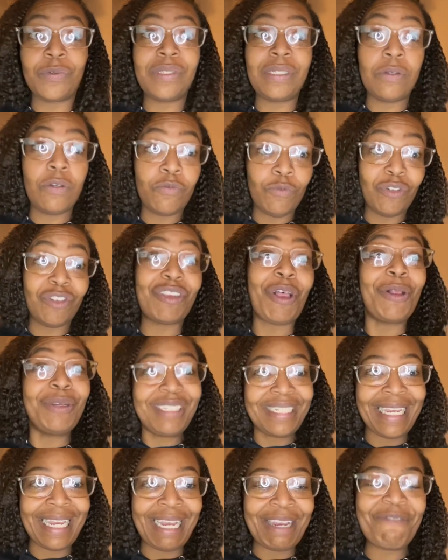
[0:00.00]

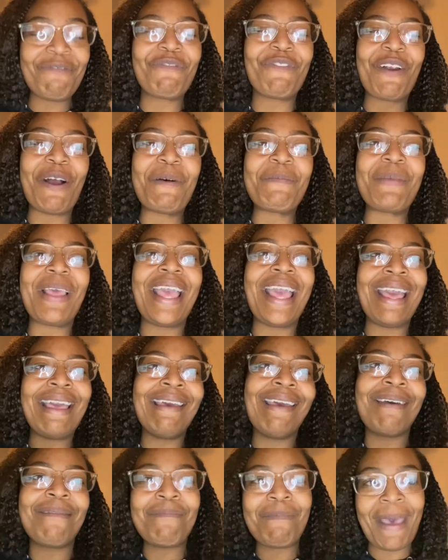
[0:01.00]
resulting from
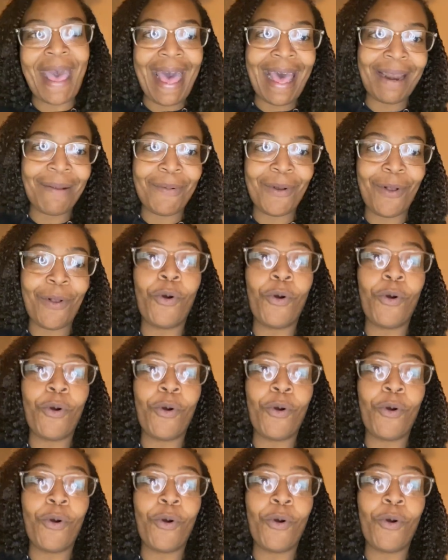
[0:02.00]
incompatible